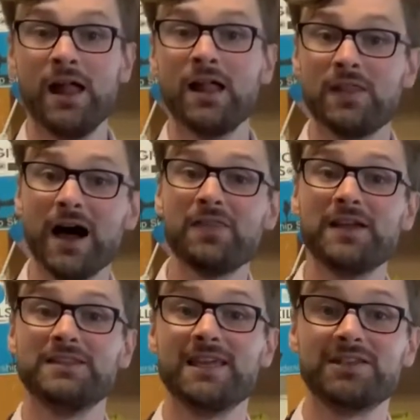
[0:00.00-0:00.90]
That then
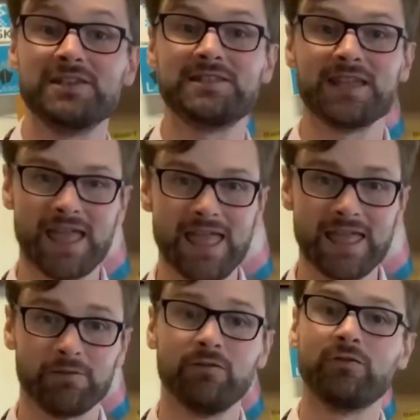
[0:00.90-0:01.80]
takes us to A
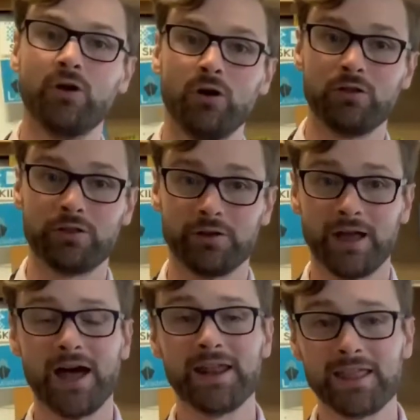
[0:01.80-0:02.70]
for author.
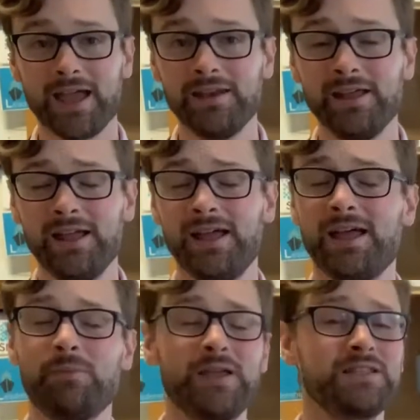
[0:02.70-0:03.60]
And again,
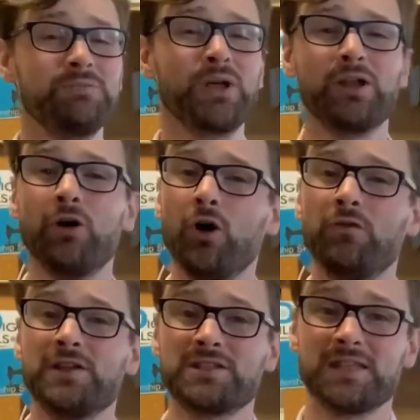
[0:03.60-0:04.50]
it might seem like an
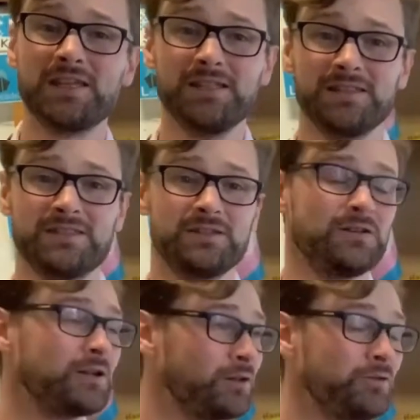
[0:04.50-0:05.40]
obvious thing to
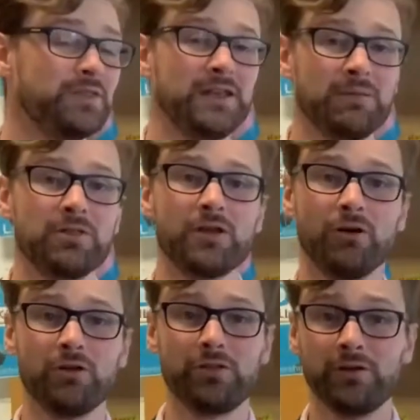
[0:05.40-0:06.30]
include the name of the
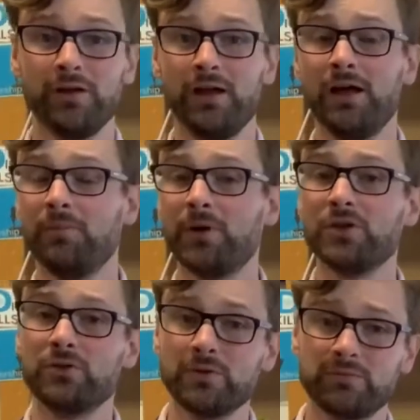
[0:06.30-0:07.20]
author, but
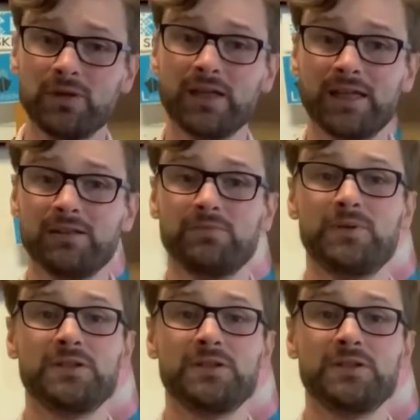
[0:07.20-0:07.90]
you would be